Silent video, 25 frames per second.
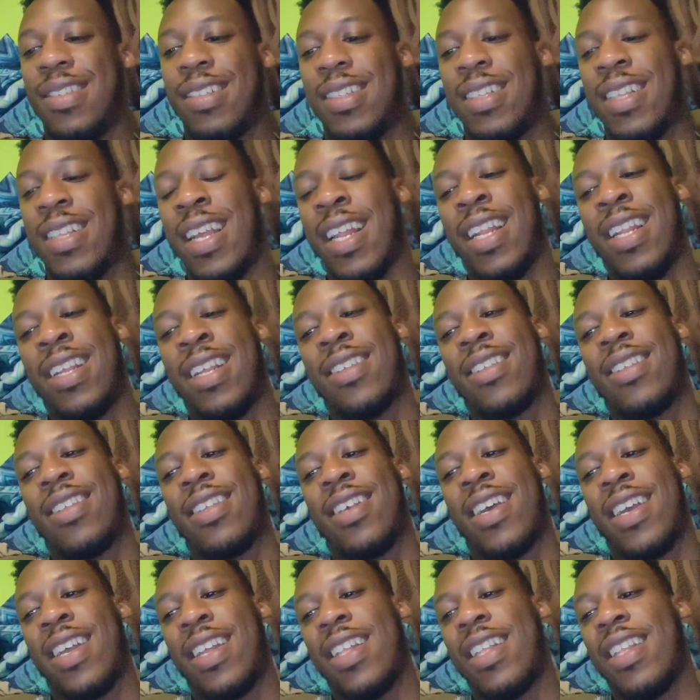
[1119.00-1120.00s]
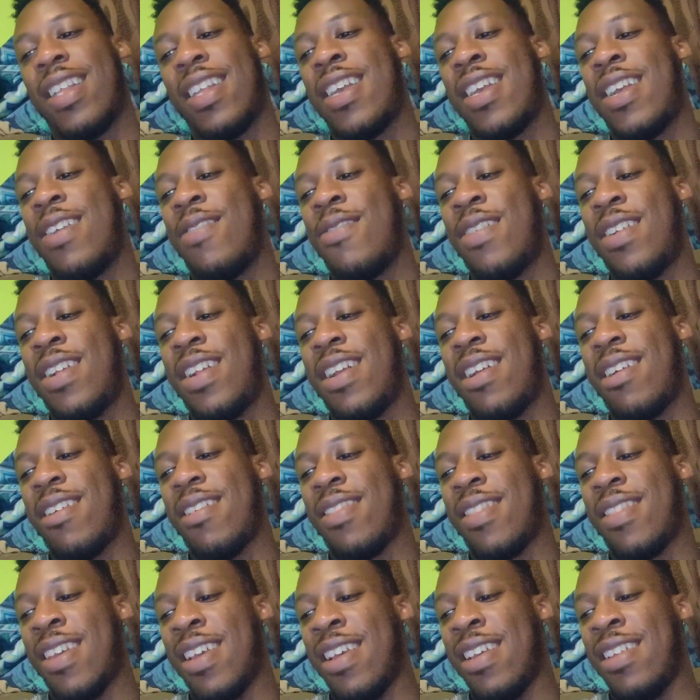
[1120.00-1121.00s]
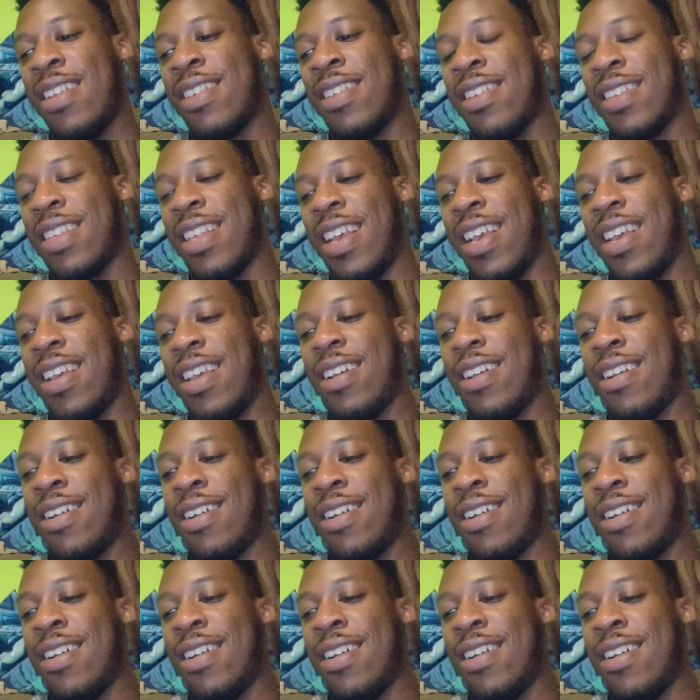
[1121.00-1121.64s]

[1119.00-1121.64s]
like there's like here and there things is like